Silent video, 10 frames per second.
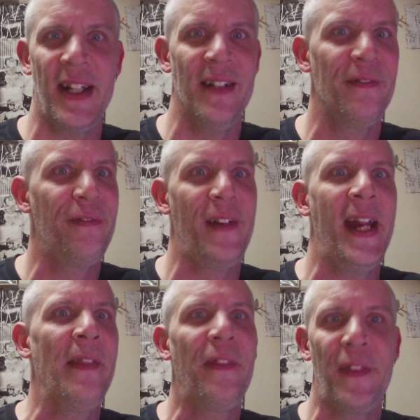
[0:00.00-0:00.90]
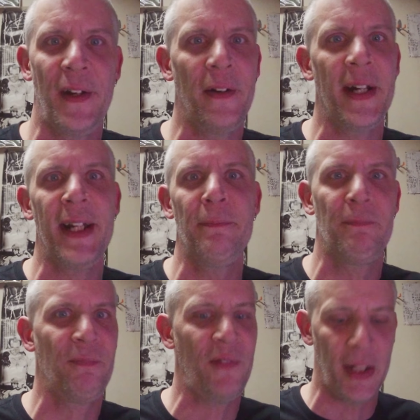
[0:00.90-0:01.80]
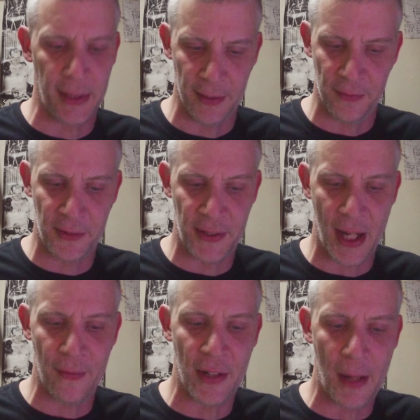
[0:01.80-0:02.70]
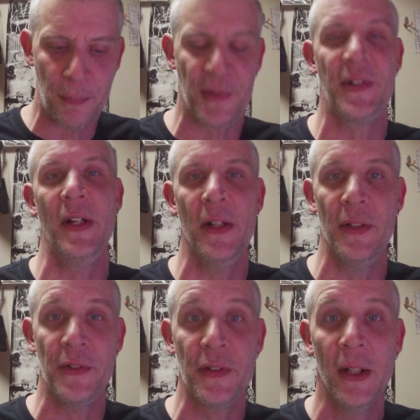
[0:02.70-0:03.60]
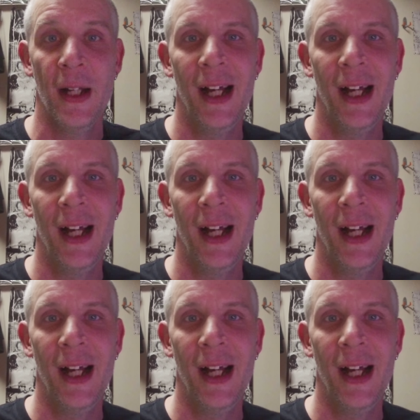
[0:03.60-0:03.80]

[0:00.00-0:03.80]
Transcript: and Fan Theory fucking 7 episodes